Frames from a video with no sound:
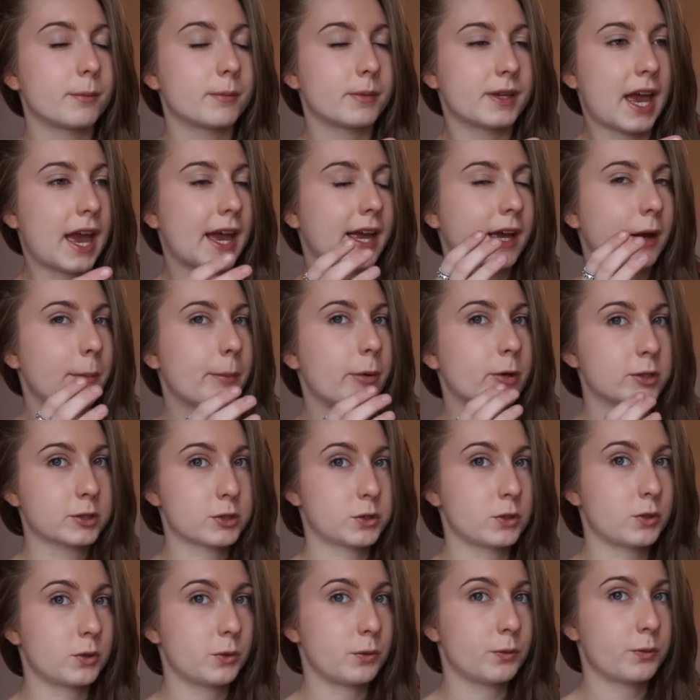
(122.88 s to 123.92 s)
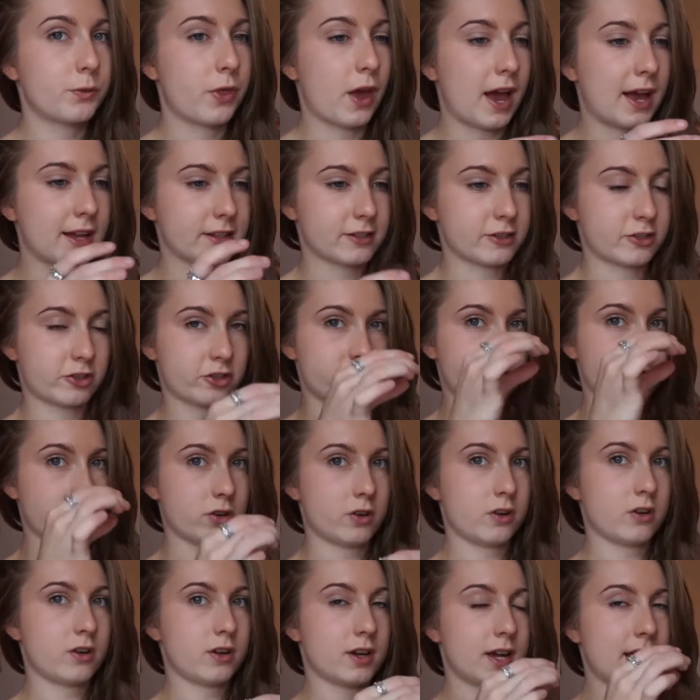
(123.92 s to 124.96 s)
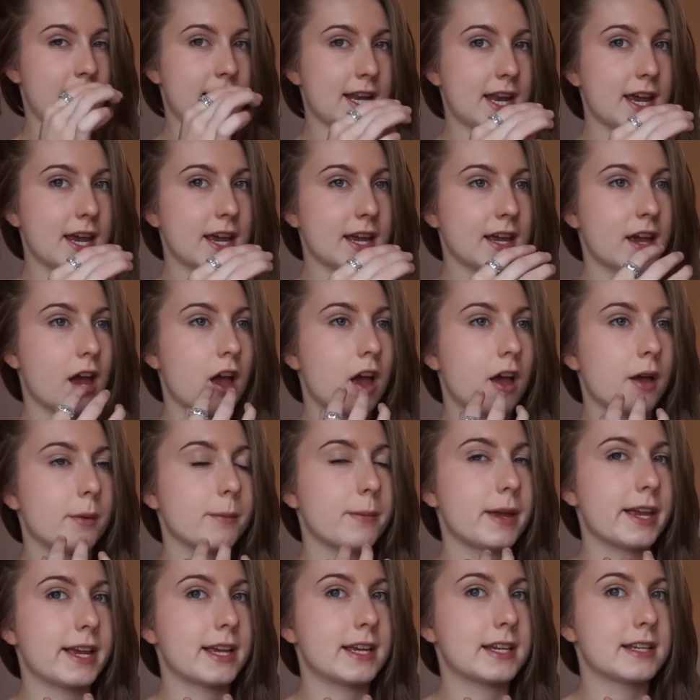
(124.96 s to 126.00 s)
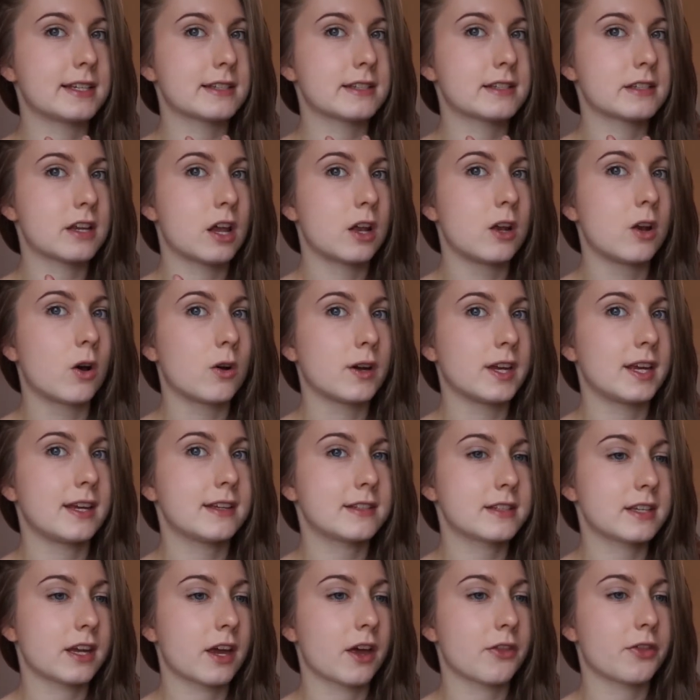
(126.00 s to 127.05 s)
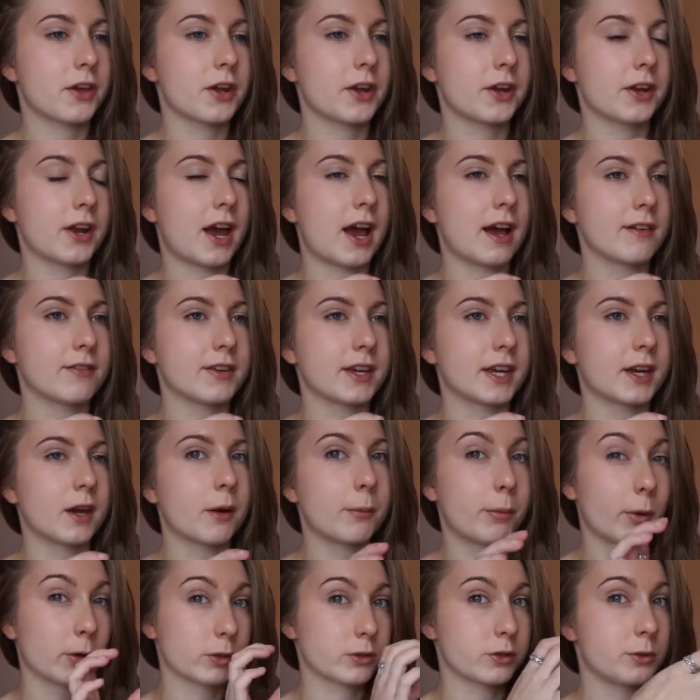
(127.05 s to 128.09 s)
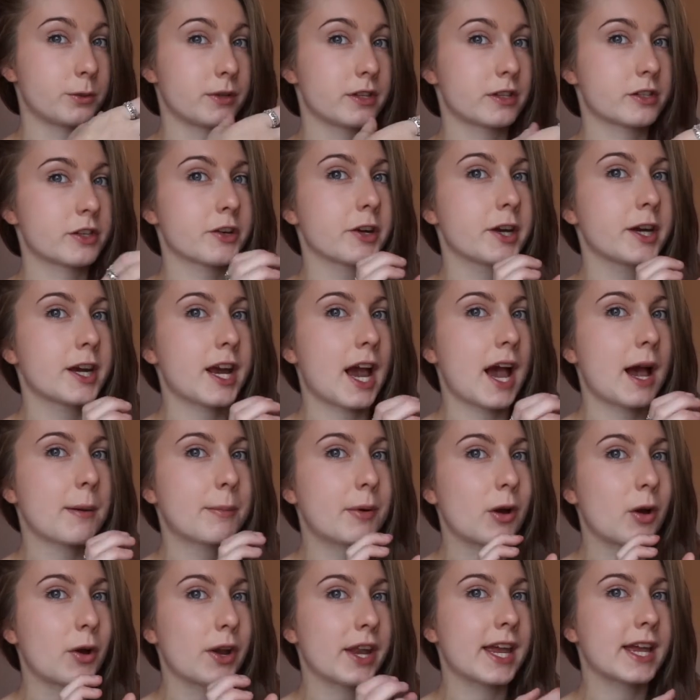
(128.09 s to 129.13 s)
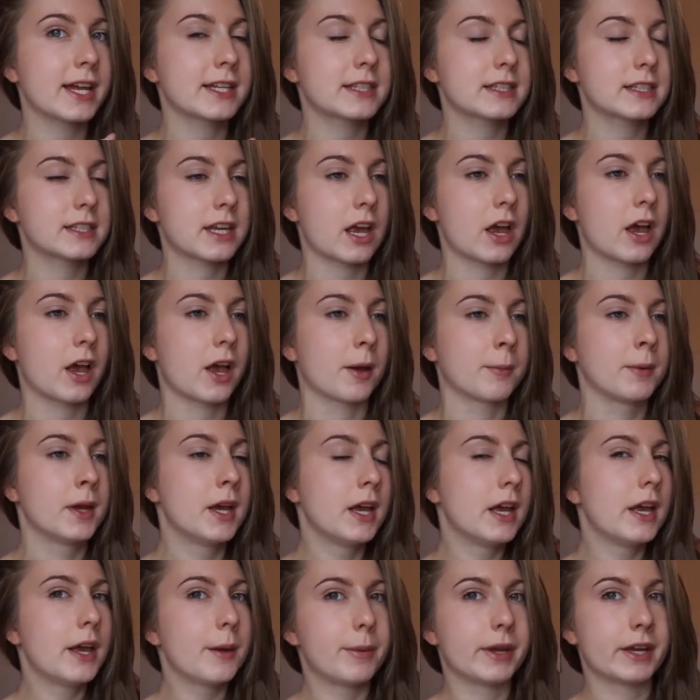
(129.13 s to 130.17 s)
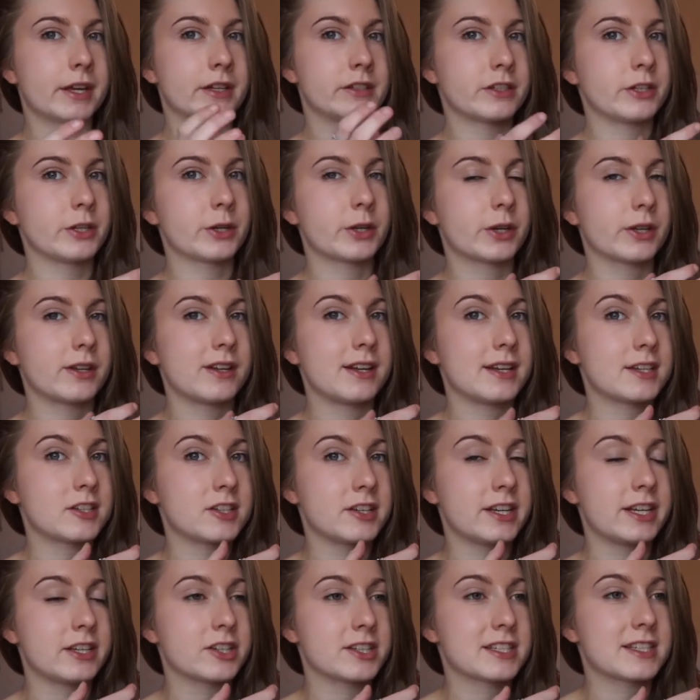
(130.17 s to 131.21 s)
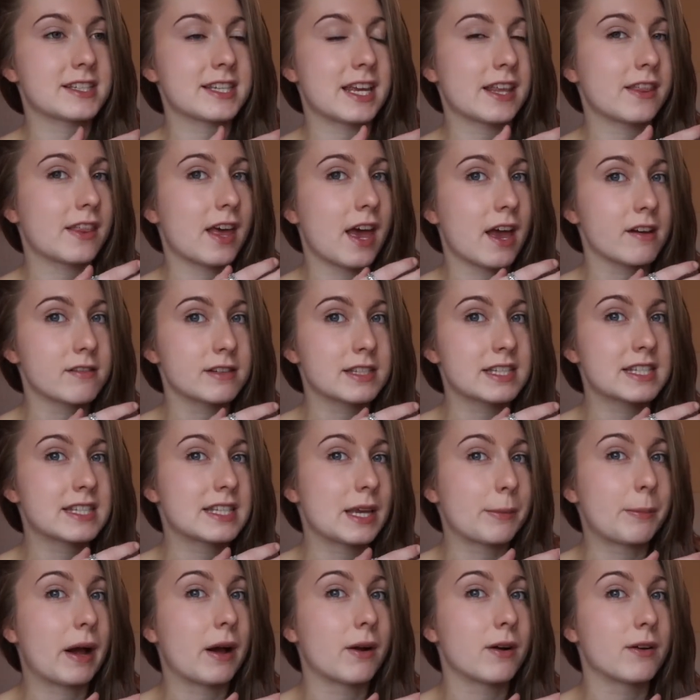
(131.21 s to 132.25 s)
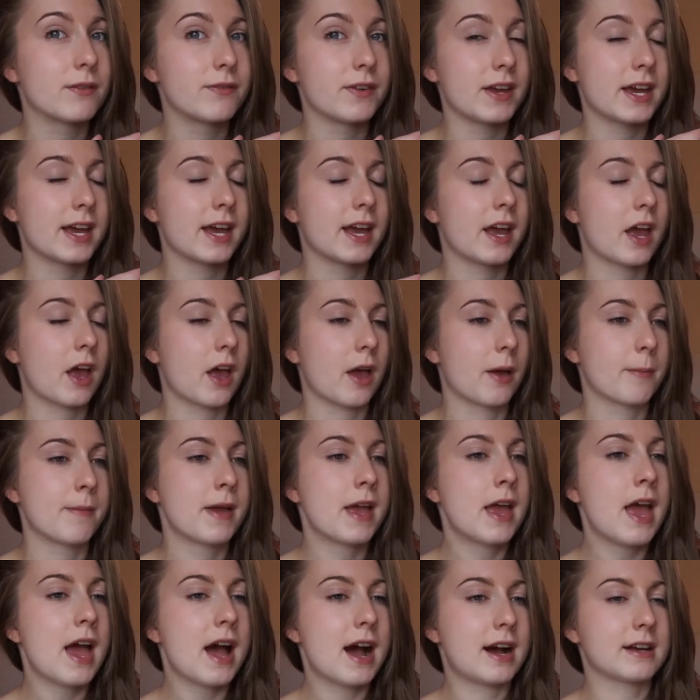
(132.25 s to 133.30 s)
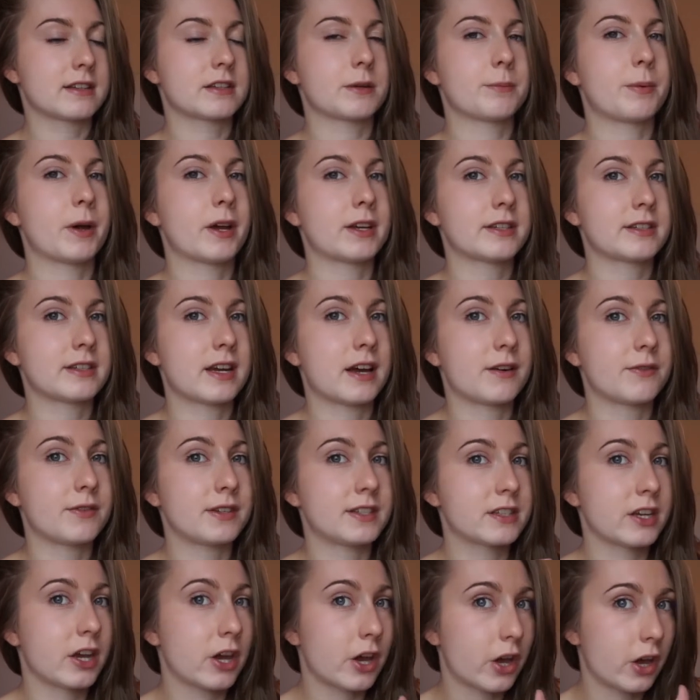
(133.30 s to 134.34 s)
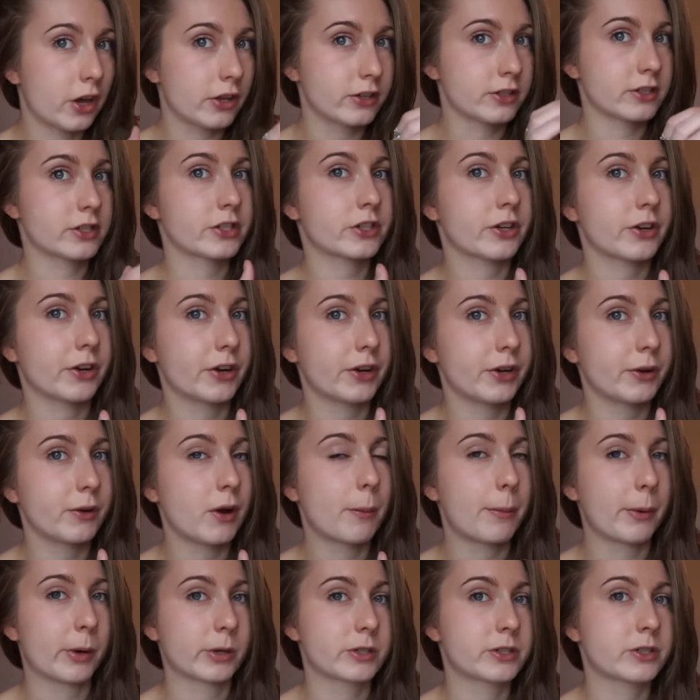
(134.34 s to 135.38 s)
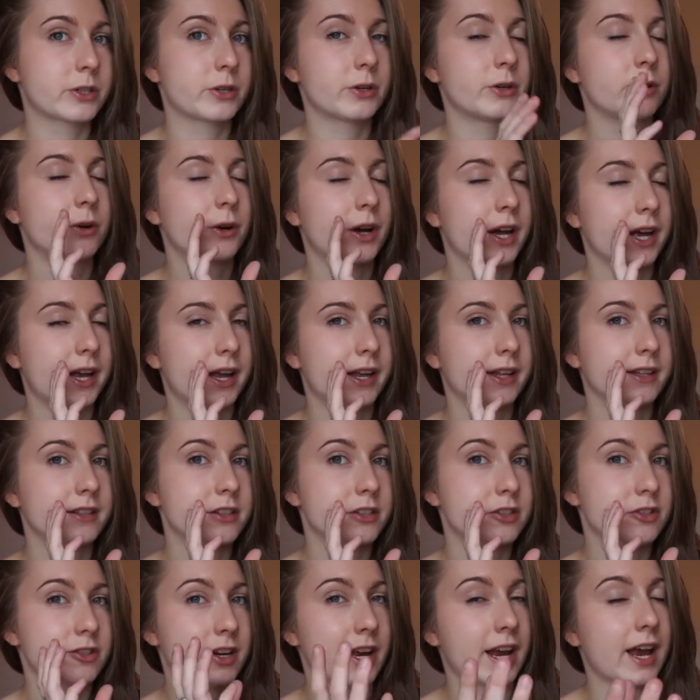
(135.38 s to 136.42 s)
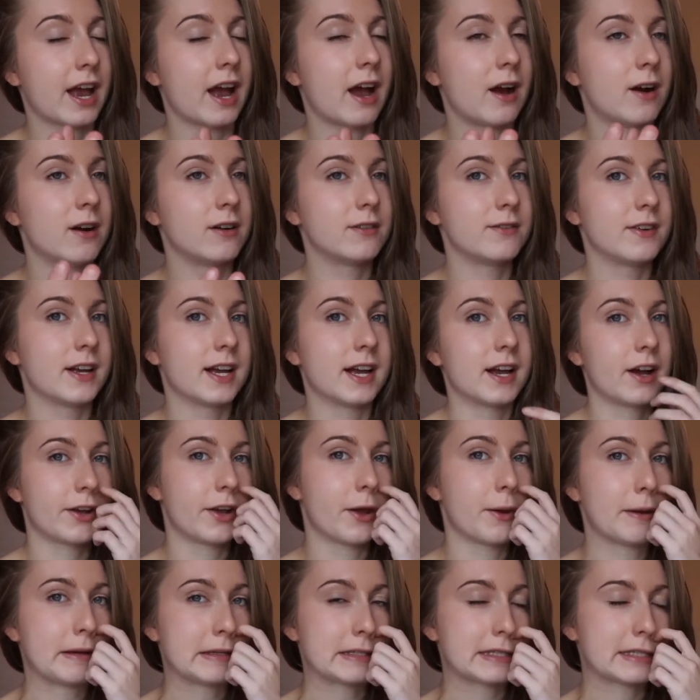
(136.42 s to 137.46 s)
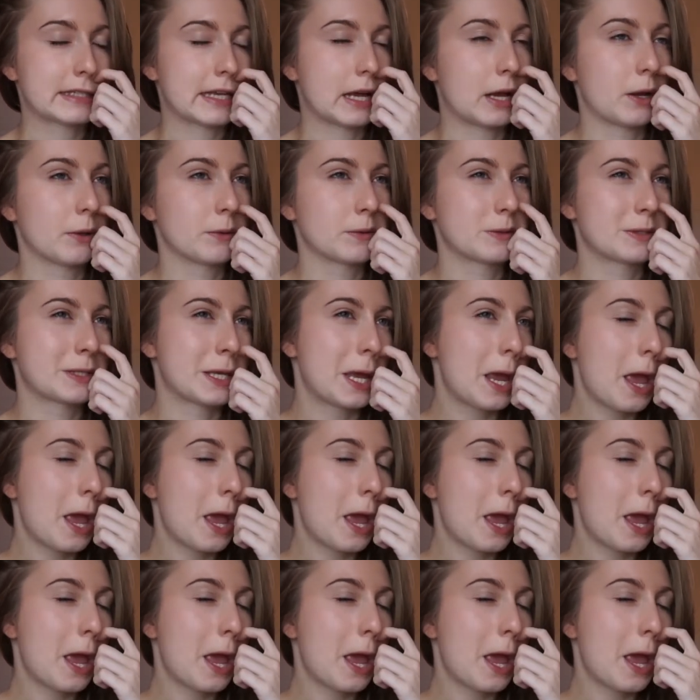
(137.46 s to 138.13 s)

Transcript: Getting a bottle that has a straw in it is a lot easier than having a bottle with a screw cap on it, because you can literally just sit there and sip out of it, as opposed to having to unscrew a bottle and drink out of it. I know it sounds